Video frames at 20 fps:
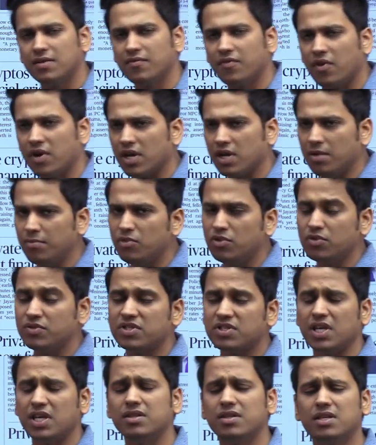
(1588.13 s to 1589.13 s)
for him to
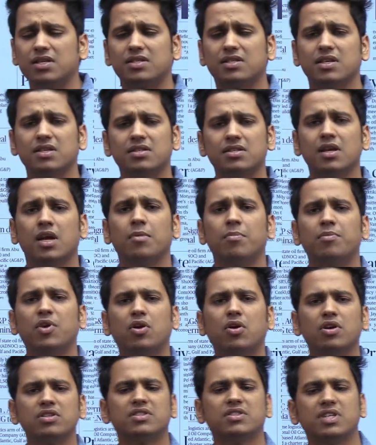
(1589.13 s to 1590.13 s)
say this is
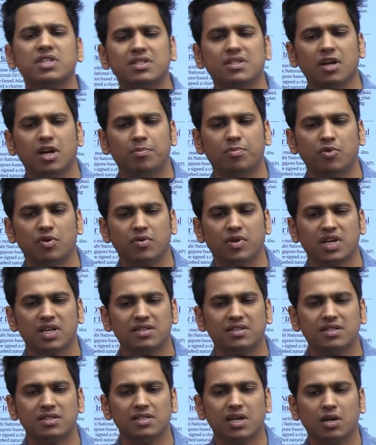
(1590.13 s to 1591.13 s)
because this
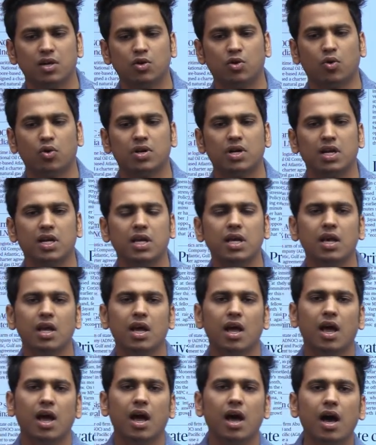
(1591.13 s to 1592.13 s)
cryptocurrencies are totally
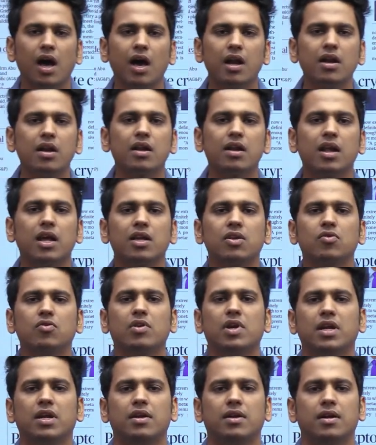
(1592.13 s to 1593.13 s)

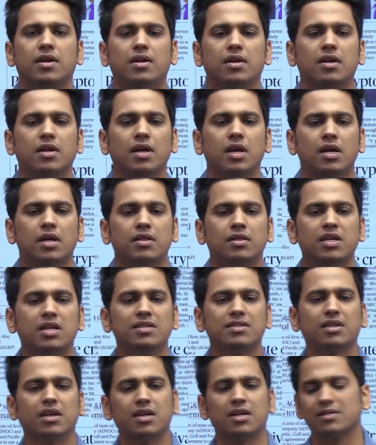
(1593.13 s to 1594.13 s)
unregulated.
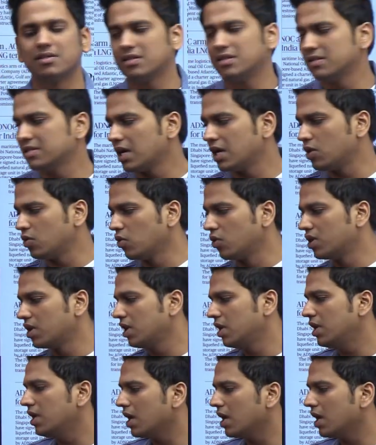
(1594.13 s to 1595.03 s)
These currencies are totally